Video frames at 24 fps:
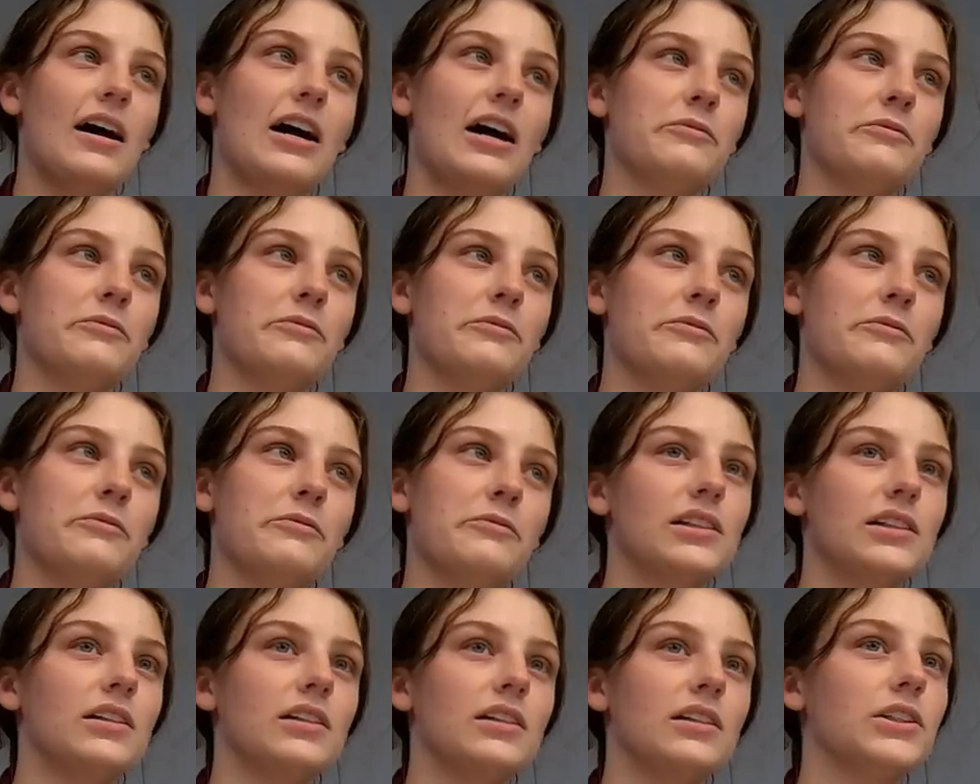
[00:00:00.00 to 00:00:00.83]
She is
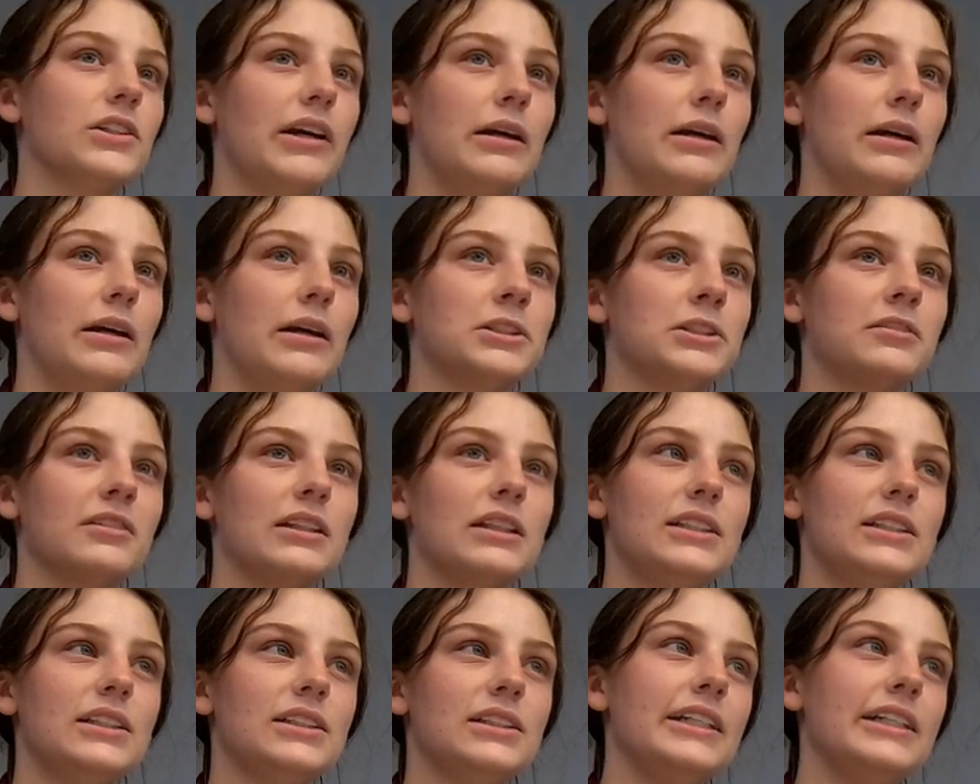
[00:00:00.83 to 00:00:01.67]
also able to
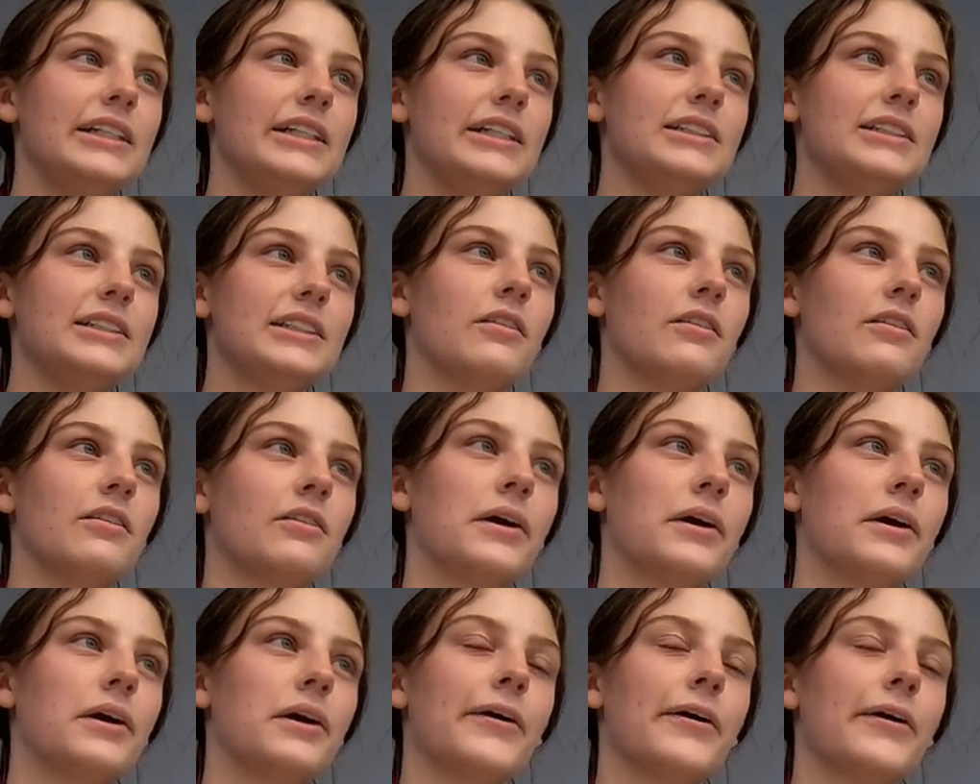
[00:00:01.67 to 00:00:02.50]
release heat
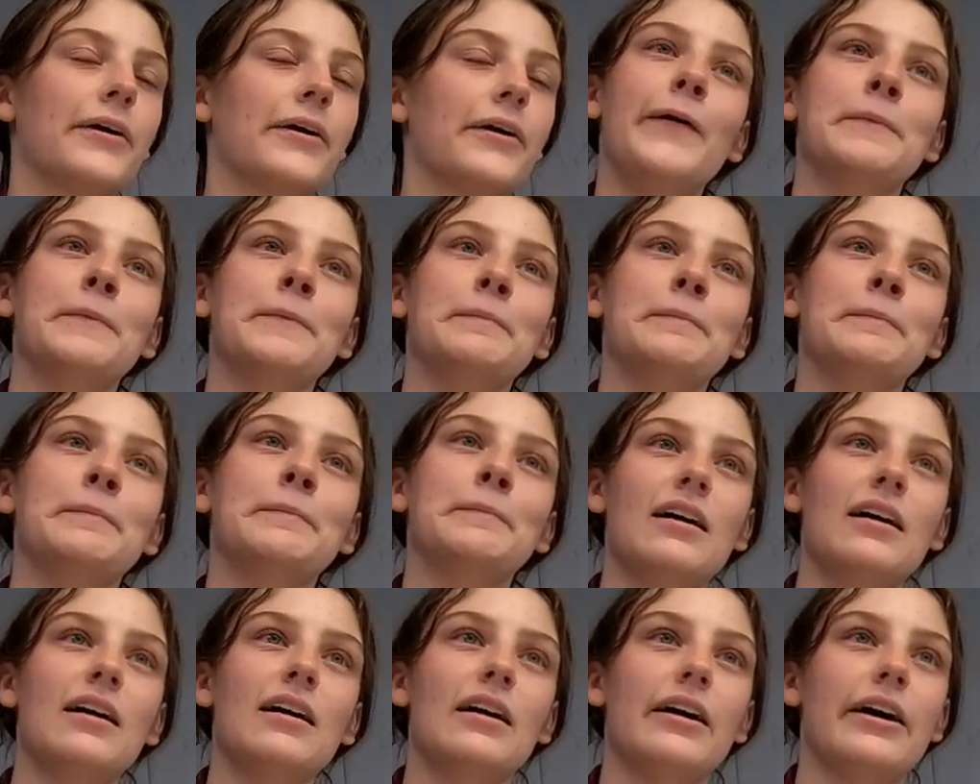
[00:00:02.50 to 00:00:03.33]
through her comb,
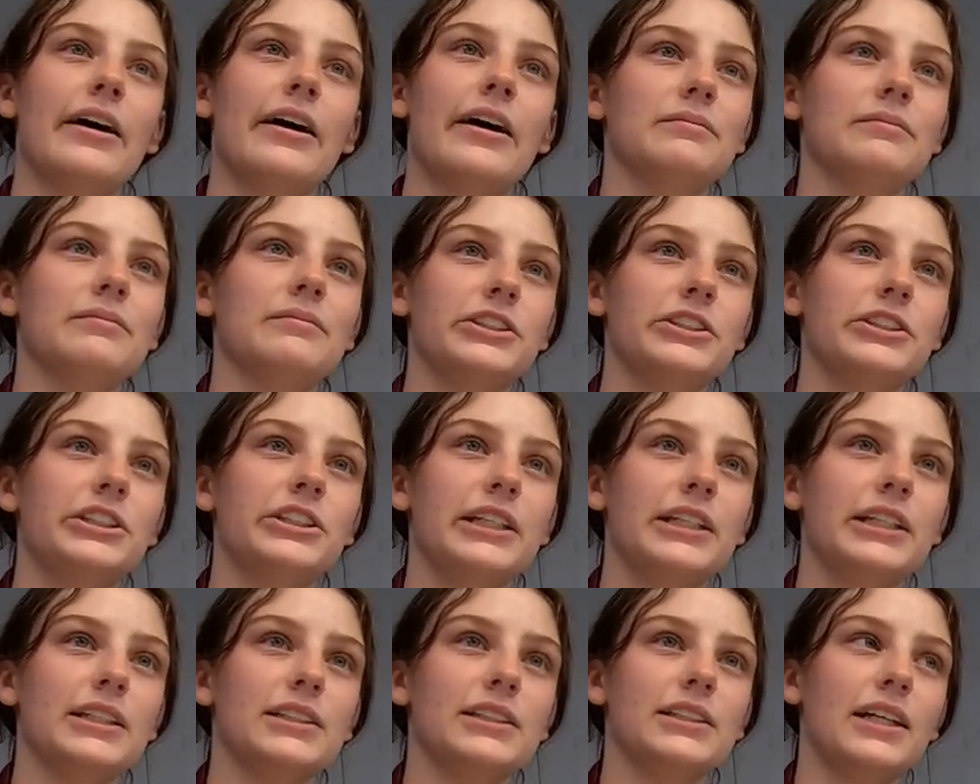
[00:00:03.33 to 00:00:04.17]
so she
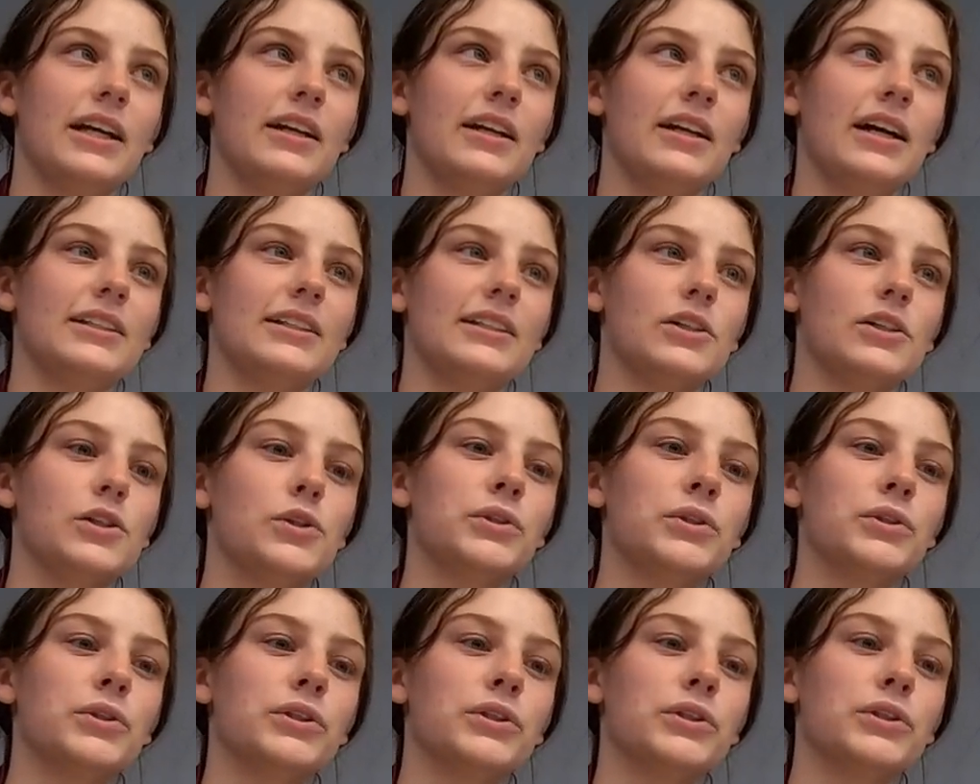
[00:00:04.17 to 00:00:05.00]
can stay nice and
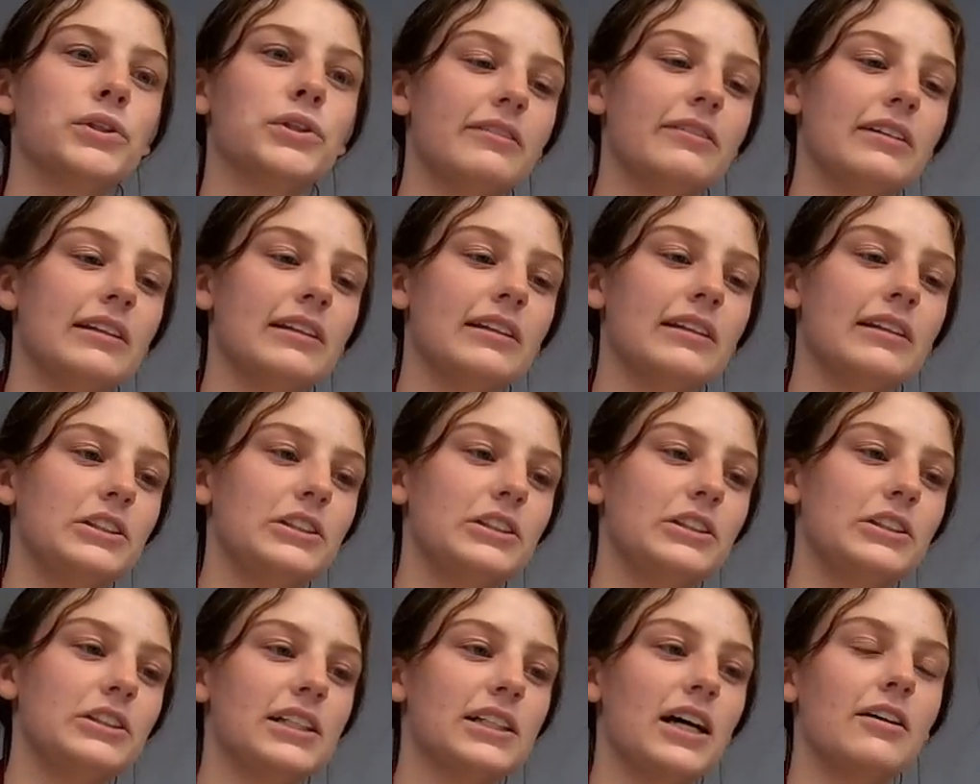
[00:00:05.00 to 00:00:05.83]
cool even though
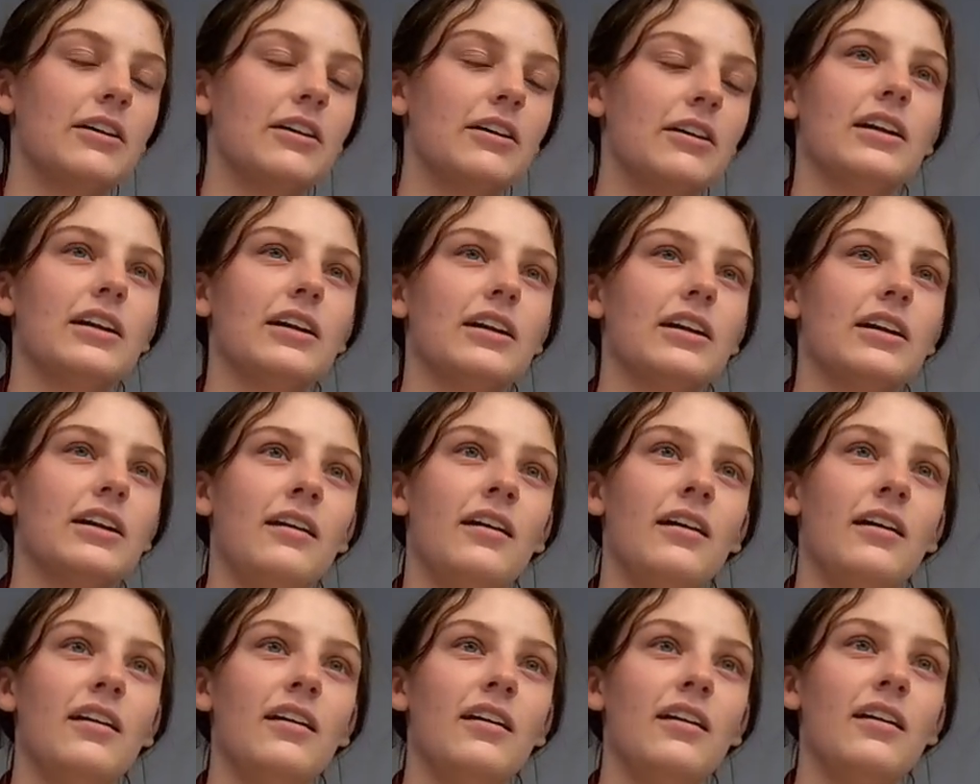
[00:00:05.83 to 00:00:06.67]
she's covered in
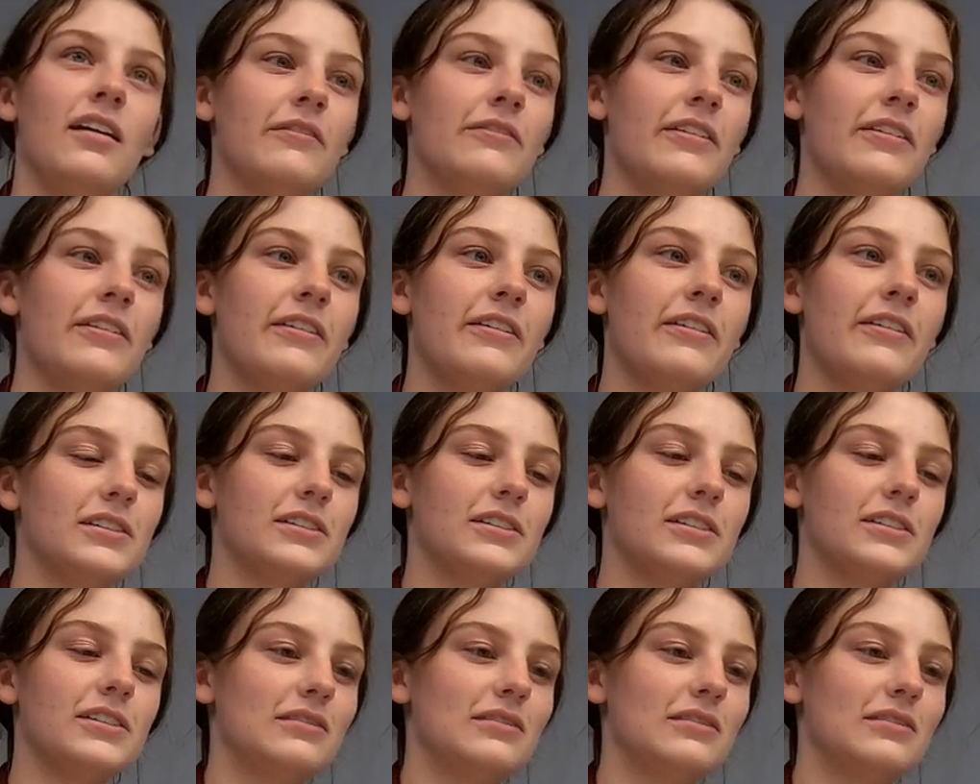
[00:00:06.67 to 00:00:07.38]
feathers.